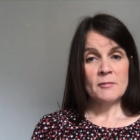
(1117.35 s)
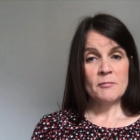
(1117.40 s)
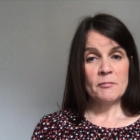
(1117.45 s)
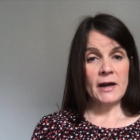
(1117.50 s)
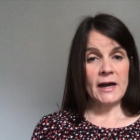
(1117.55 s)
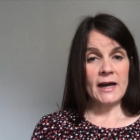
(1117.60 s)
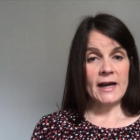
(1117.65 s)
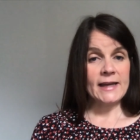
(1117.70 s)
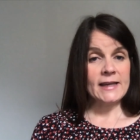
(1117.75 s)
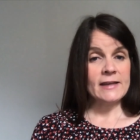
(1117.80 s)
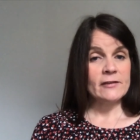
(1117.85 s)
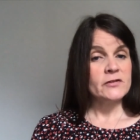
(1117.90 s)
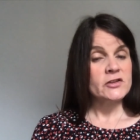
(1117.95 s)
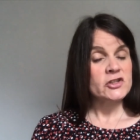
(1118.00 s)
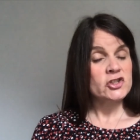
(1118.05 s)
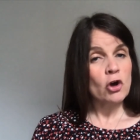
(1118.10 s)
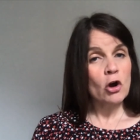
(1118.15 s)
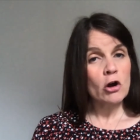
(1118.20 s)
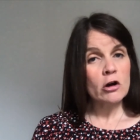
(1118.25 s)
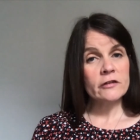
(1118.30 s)
by
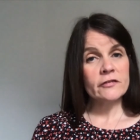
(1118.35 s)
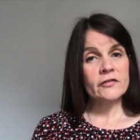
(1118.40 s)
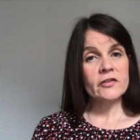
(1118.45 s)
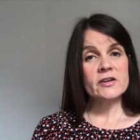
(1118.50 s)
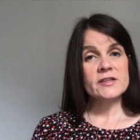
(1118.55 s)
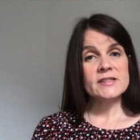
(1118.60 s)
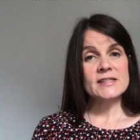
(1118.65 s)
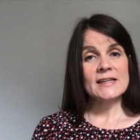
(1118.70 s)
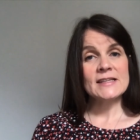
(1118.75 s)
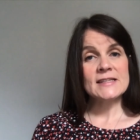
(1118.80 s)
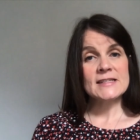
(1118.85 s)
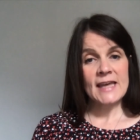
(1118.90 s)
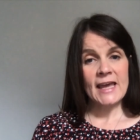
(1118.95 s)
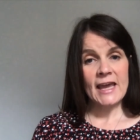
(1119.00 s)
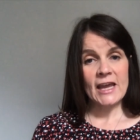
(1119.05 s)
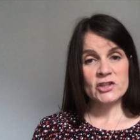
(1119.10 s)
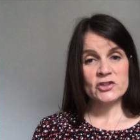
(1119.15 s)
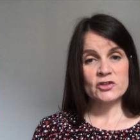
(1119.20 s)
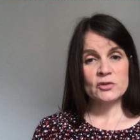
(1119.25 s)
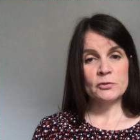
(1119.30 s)
photographers and
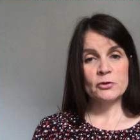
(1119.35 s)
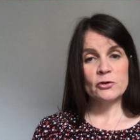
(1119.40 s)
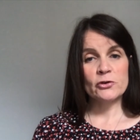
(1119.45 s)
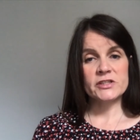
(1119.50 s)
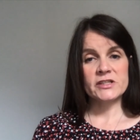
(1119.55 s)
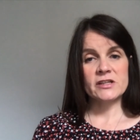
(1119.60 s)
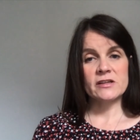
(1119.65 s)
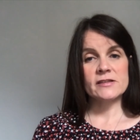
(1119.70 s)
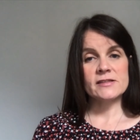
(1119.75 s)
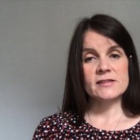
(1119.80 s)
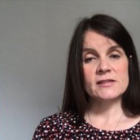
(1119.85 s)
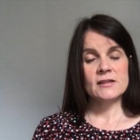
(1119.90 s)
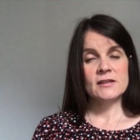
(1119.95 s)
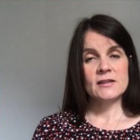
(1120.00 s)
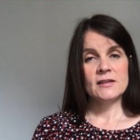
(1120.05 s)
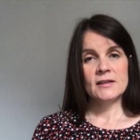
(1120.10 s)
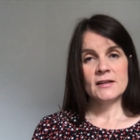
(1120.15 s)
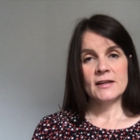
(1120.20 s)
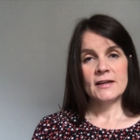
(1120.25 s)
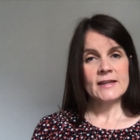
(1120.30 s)
text reporters,
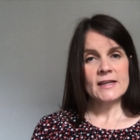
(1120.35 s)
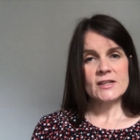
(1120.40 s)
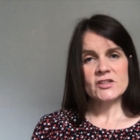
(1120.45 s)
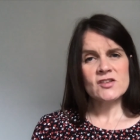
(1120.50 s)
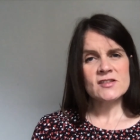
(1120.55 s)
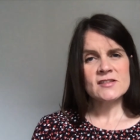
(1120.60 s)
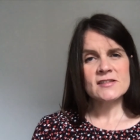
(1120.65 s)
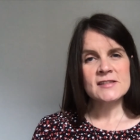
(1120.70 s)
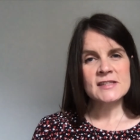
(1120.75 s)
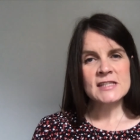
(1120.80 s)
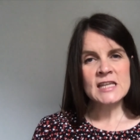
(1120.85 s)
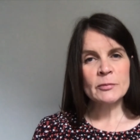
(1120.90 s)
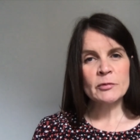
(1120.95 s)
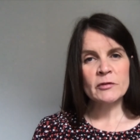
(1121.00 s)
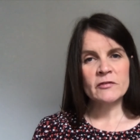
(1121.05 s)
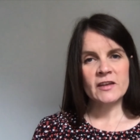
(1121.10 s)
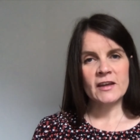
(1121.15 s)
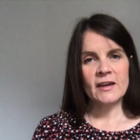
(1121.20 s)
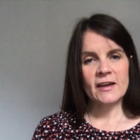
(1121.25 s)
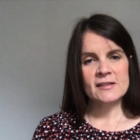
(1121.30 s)
and that's just the tip
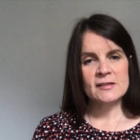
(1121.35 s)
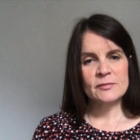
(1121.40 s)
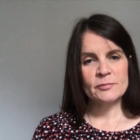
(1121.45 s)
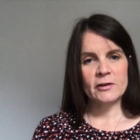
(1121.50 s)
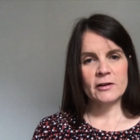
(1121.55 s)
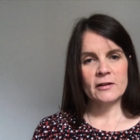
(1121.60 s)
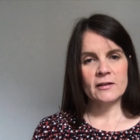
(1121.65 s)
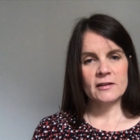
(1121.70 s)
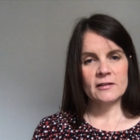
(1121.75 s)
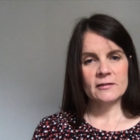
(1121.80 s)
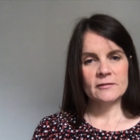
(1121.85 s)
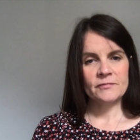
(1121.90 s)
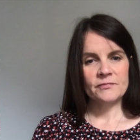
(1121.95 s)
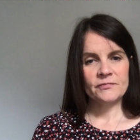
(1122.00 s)
of the iceberg.